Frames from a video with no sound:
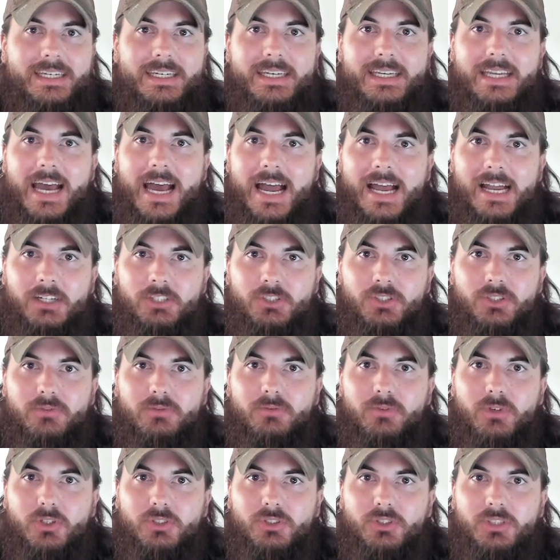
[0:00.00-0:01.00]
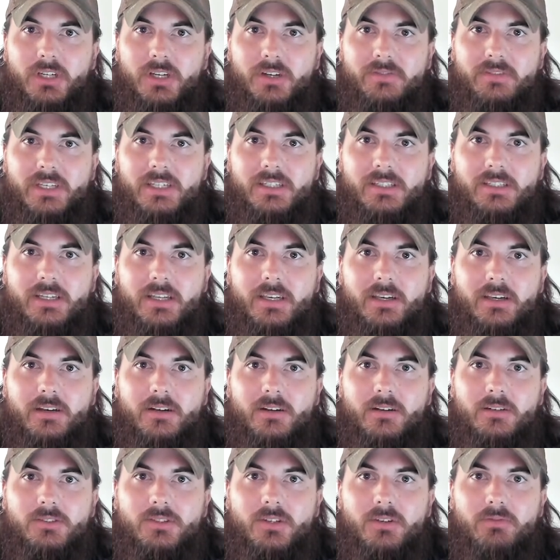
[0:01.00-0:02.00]
dash version of these
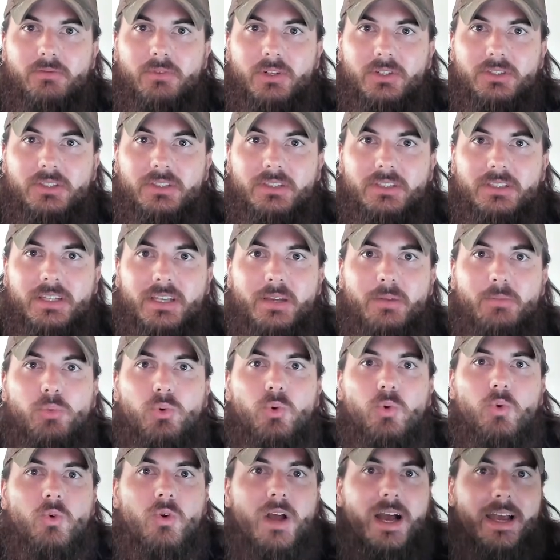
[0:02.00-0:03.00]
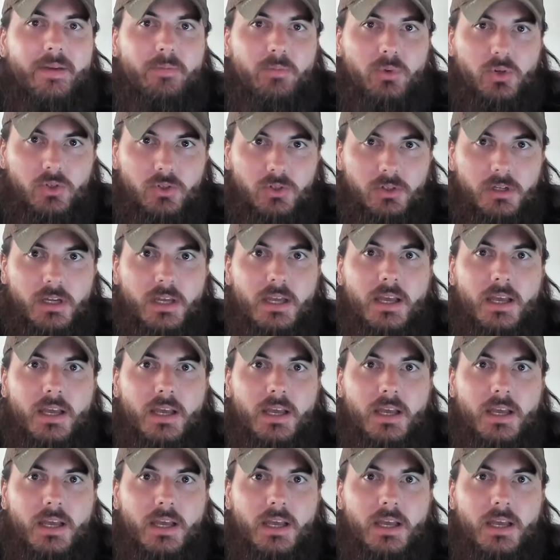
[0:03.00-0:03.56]
sneakers versus the primal,